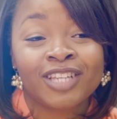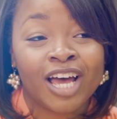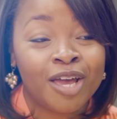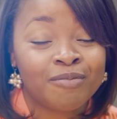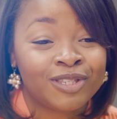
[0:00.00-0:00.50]

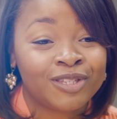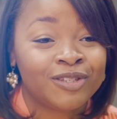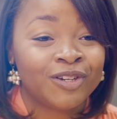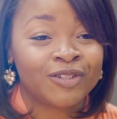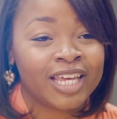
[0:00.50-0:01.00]
time to,
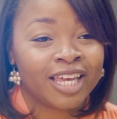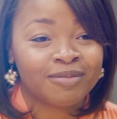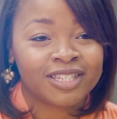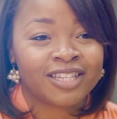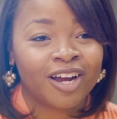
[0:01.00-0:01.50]
you know, take him
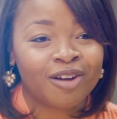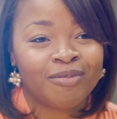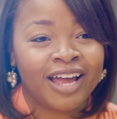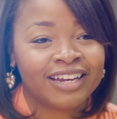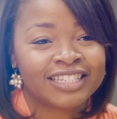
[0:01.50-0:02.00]
to soccer
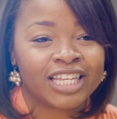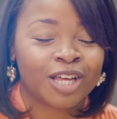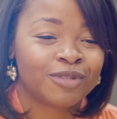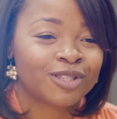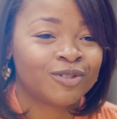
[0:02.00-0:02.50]
practice, take
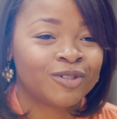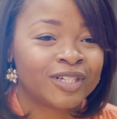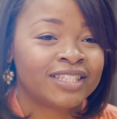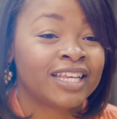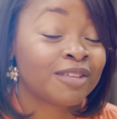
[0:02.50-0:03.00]
him to school,
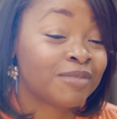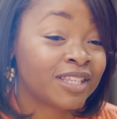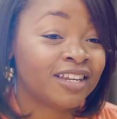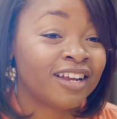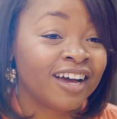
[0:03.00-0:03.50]
and take him to
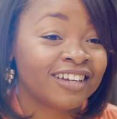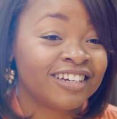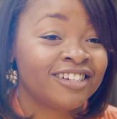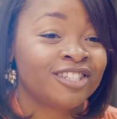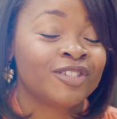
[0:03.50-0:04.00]
the
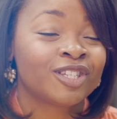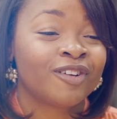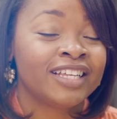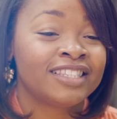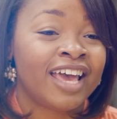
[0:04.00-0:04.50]
doctor. So it's
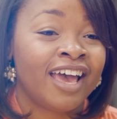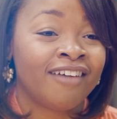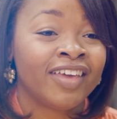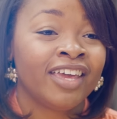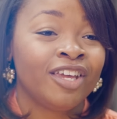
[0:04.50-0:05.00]
great to
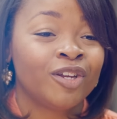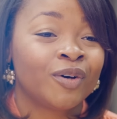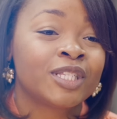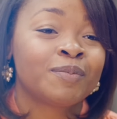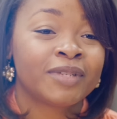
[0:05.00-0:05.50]
have, you
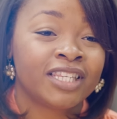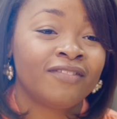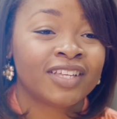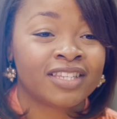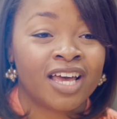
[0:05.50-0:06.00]
know, a
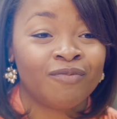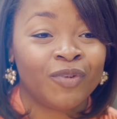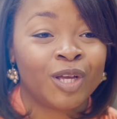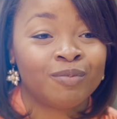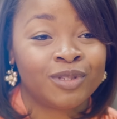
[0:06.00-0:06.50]
specific time
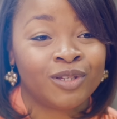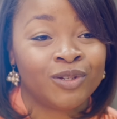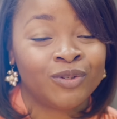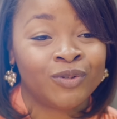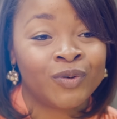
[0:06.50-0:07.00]
for him to
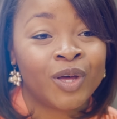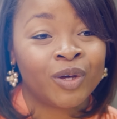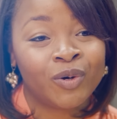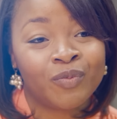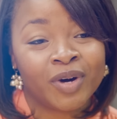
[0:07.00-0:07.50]
do
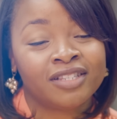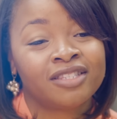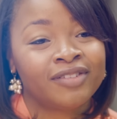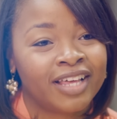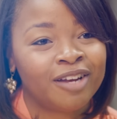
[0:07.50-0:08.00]
Kumon
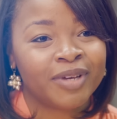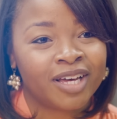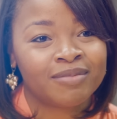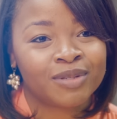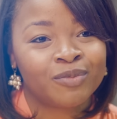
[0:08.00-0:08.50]
so that it
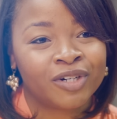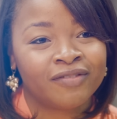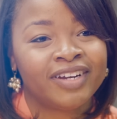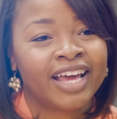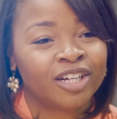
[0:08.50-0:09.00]
becomes more
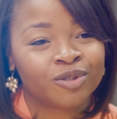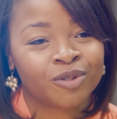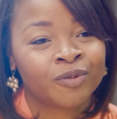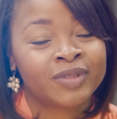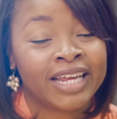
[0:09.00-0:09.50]
of a
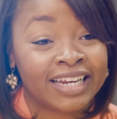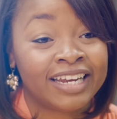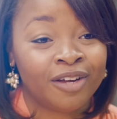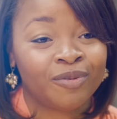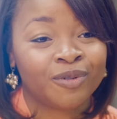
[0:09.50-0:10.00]
natural
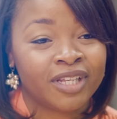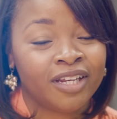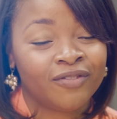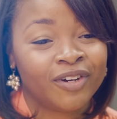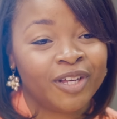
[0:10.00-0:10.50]
day-to-day
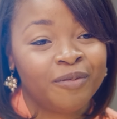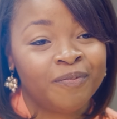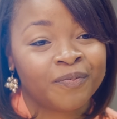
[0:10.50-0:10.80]
routine for him.